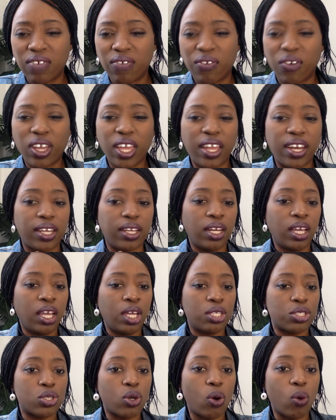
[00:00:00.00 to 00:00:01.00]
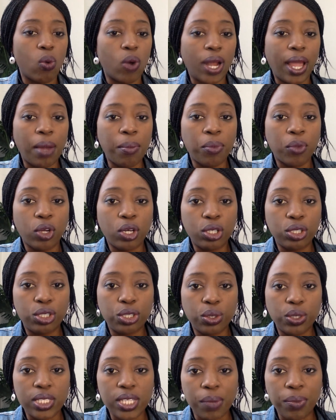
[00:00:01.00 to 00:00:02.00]
Forget it. So what I'm going to
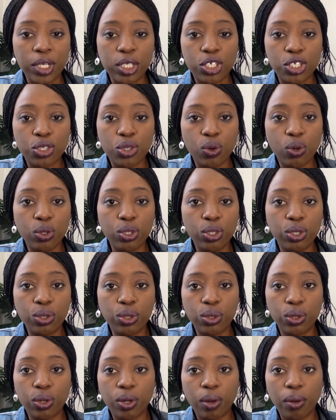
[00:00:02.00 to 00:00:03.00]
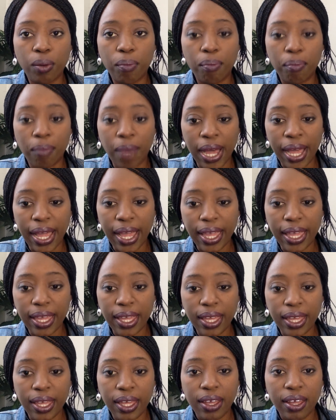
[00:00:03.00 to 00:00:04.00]
do is I'm going to show you
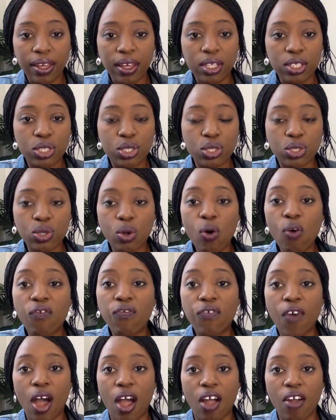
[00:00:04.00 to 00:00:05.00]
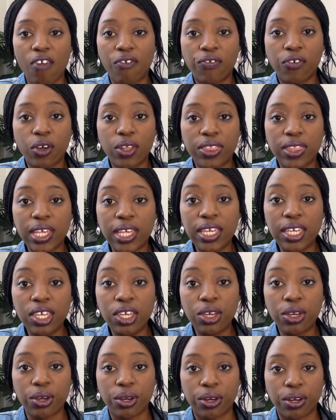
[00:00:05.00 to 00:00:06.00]
my so far for the
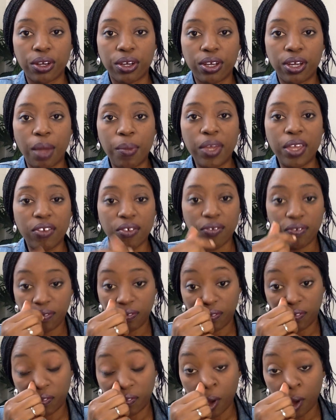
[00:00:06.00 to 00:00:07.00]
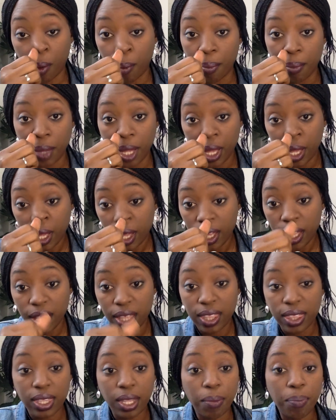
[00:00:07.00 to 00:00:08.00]
year. From
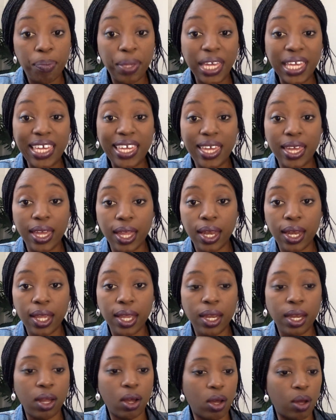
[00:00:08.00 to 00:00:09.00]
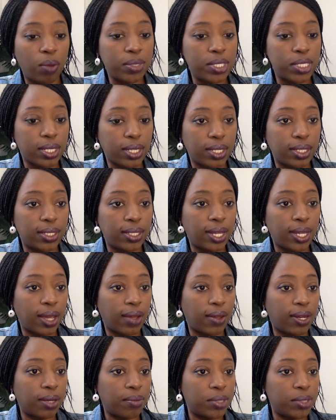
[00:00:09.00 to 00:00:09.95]
the beginning up till now.